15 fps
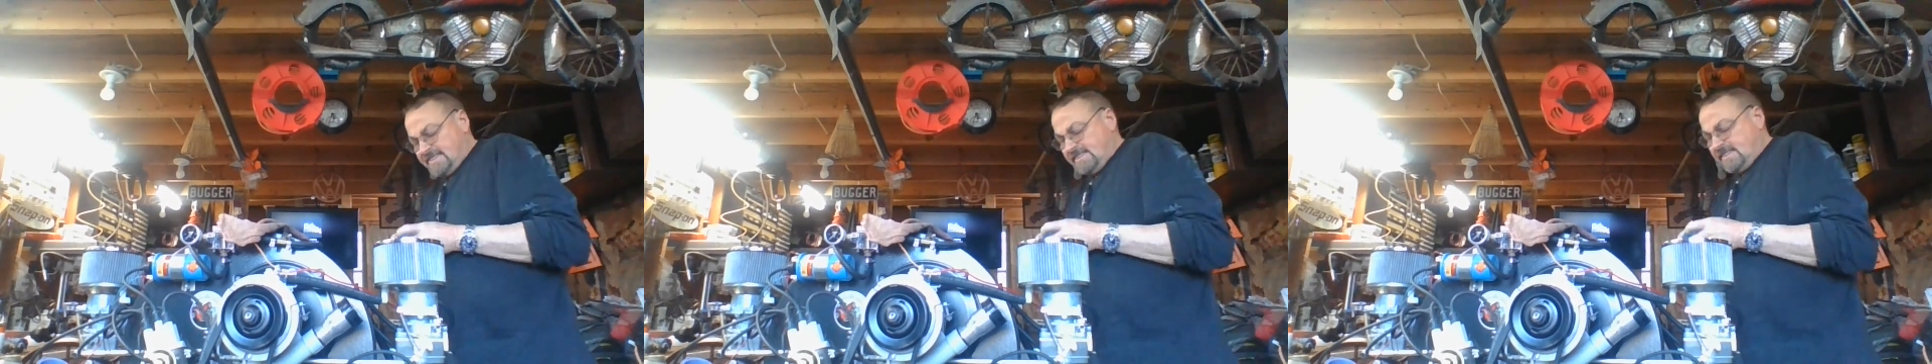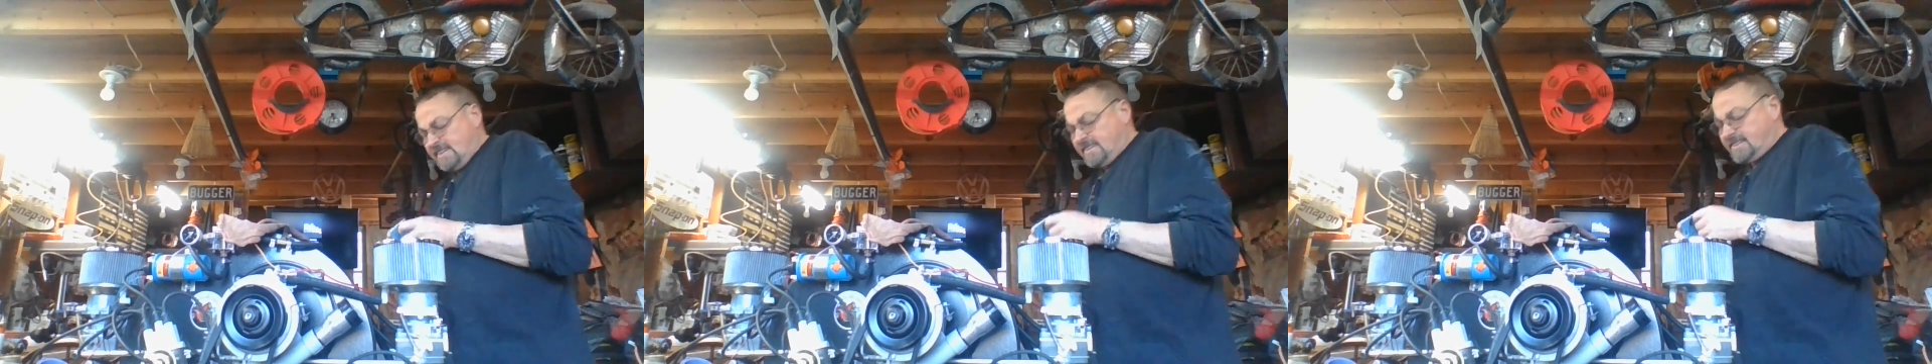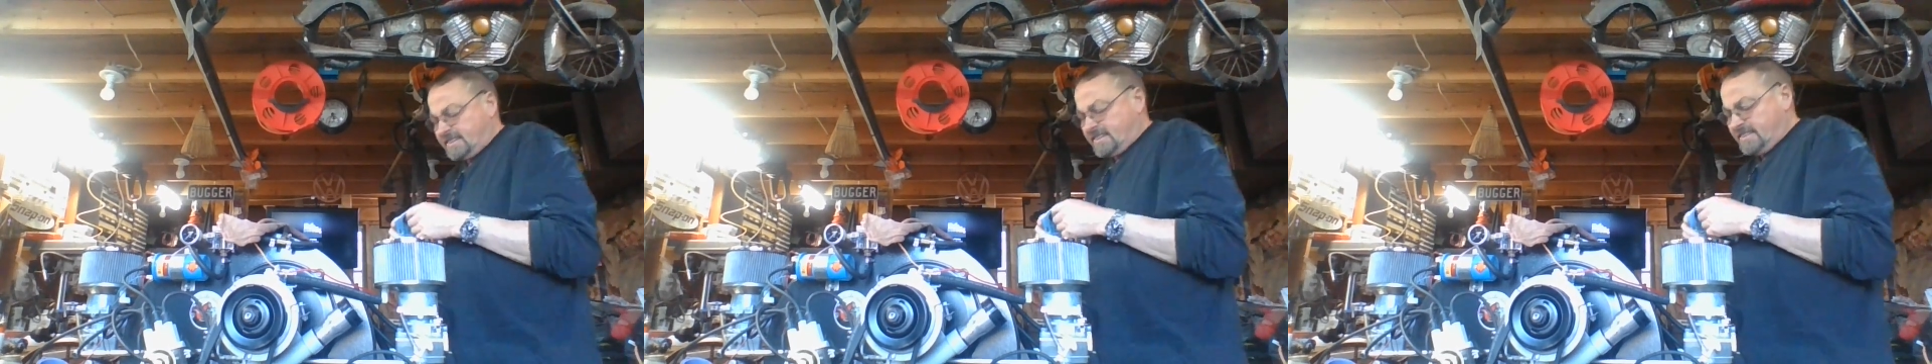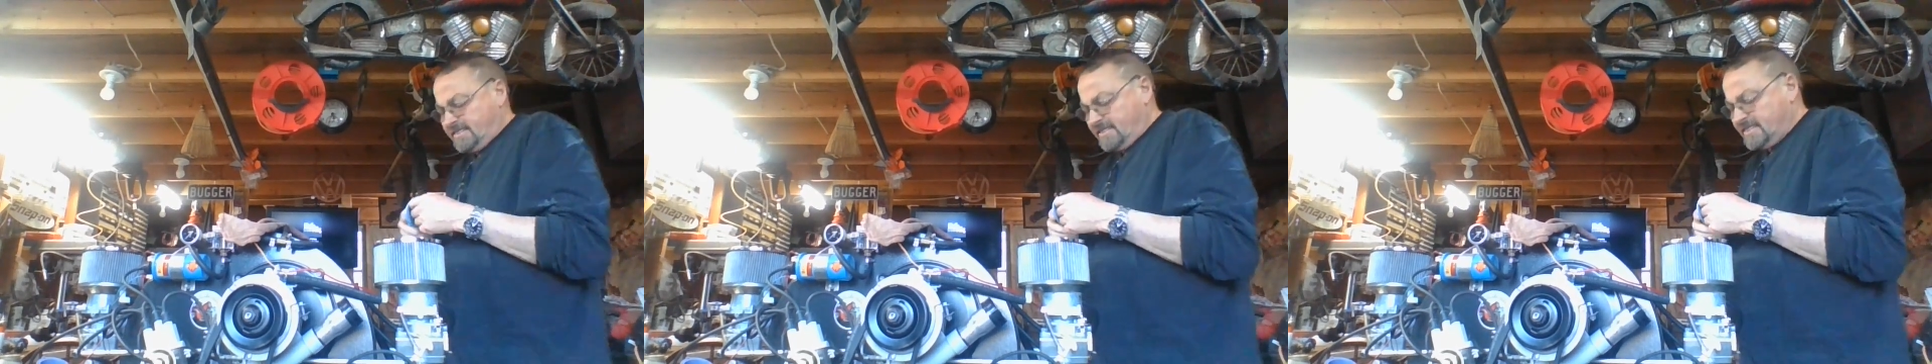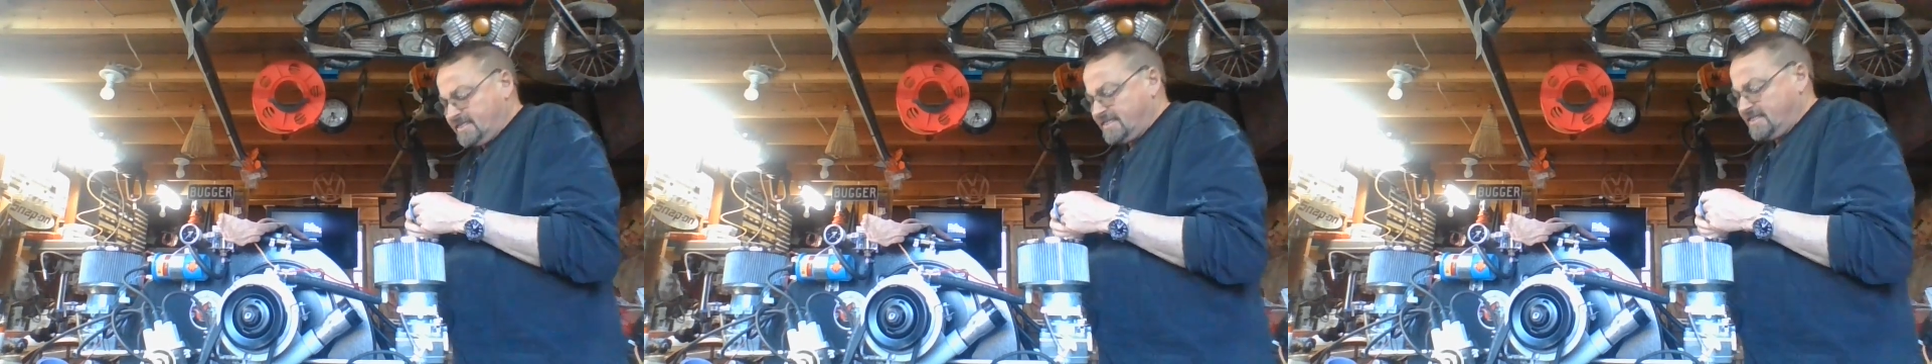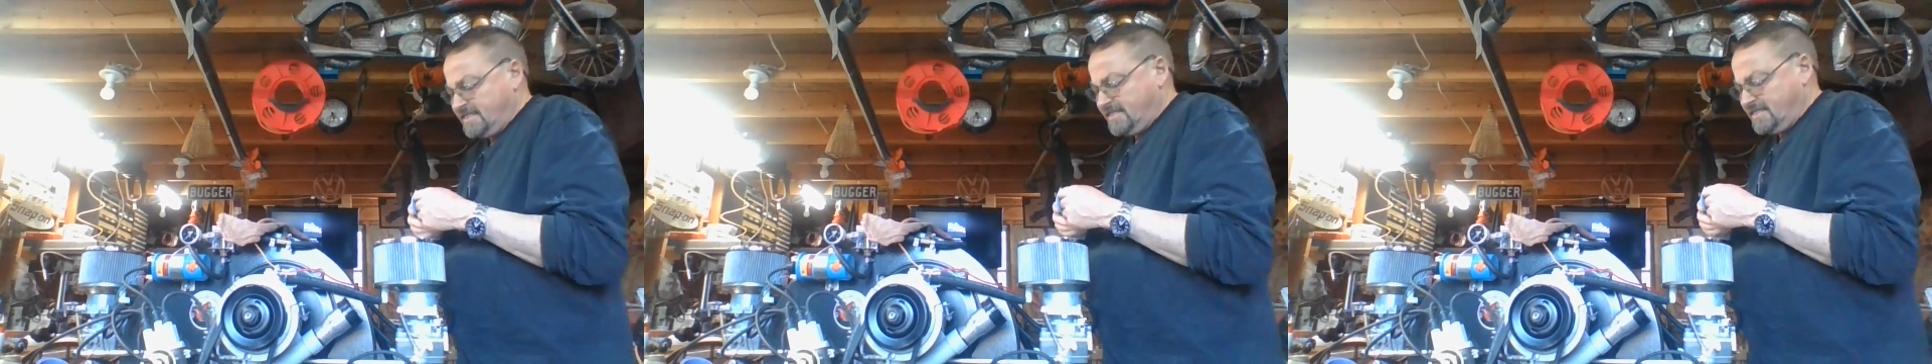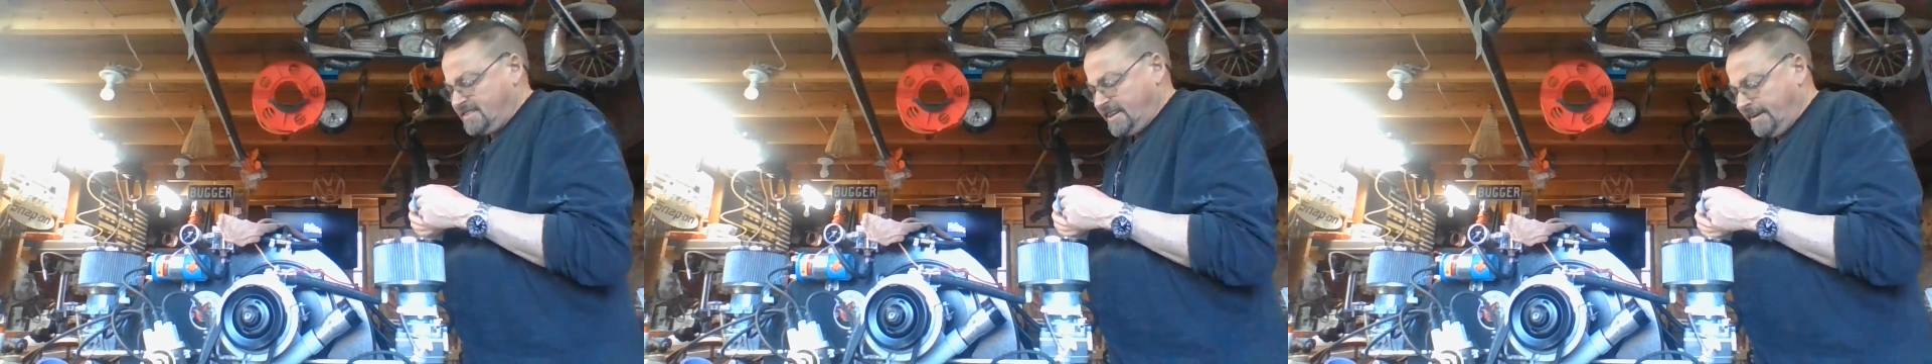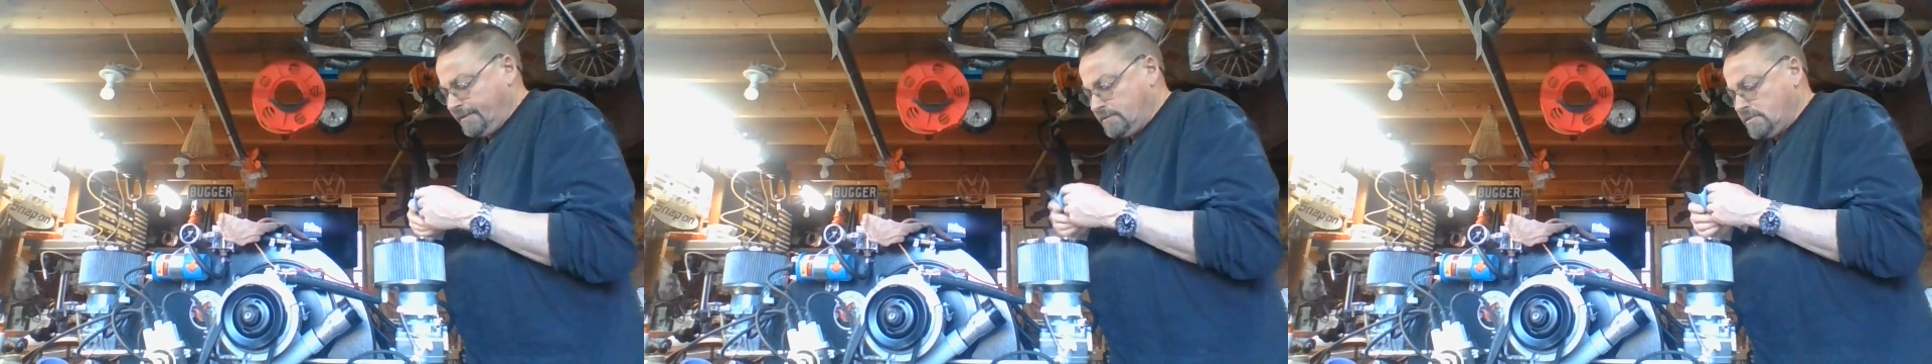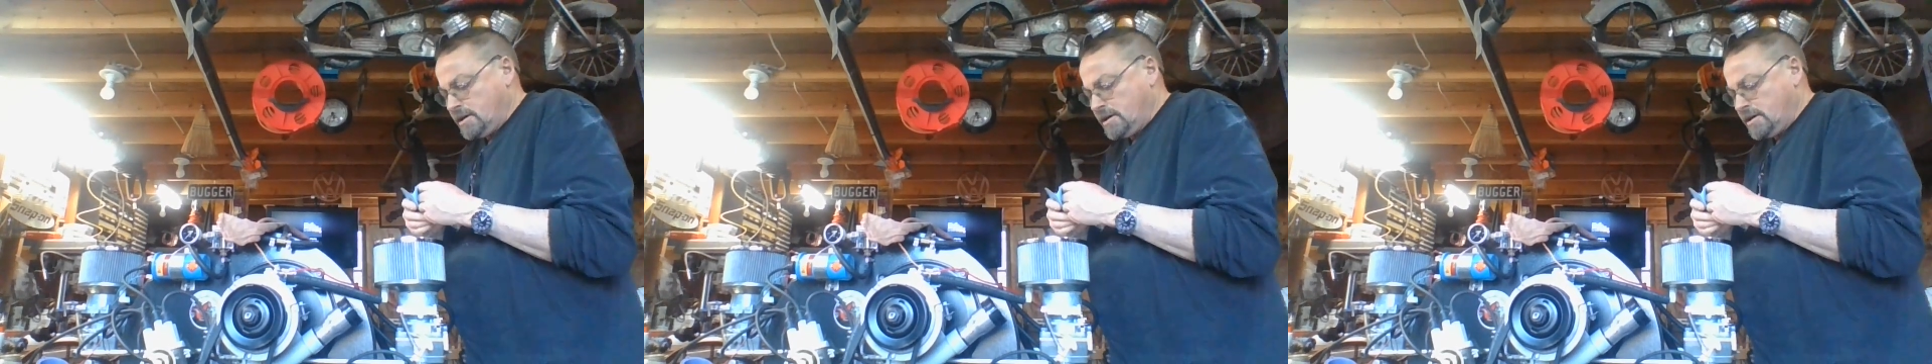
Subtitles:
Not as cool as Save the